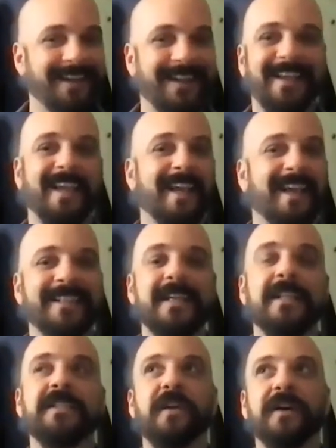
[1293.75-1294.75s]

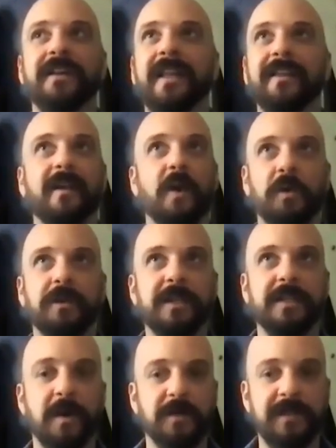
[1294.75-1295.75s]
it's very like the
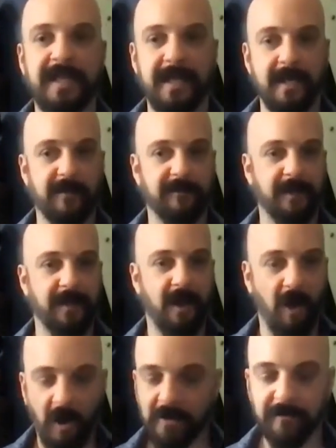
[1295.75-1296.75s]
oldest motif in
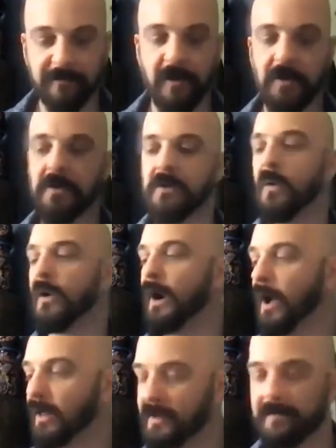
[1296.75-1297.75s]
all of folklore,
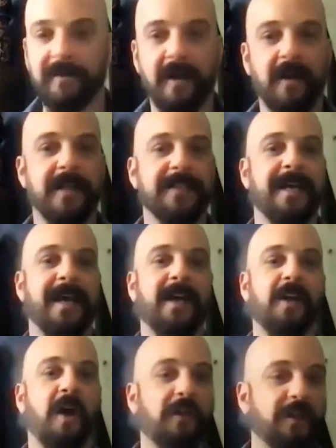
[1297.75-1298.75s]
all of fairy
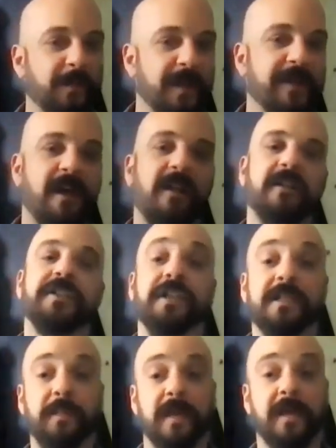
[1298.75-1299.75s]
tale, all of mythology
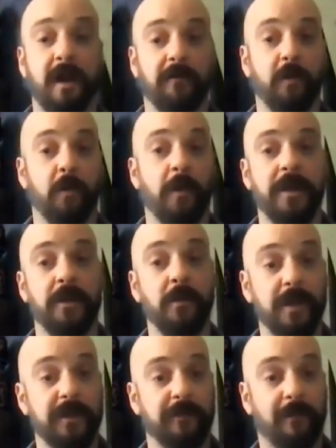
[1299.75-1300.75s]
is be careful what you
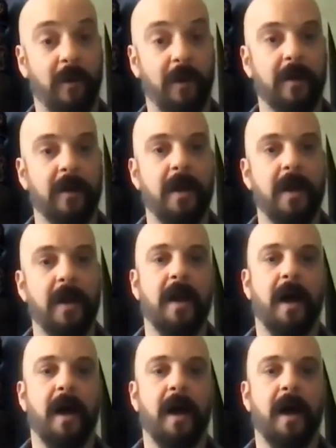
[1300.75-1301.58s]
wish for. And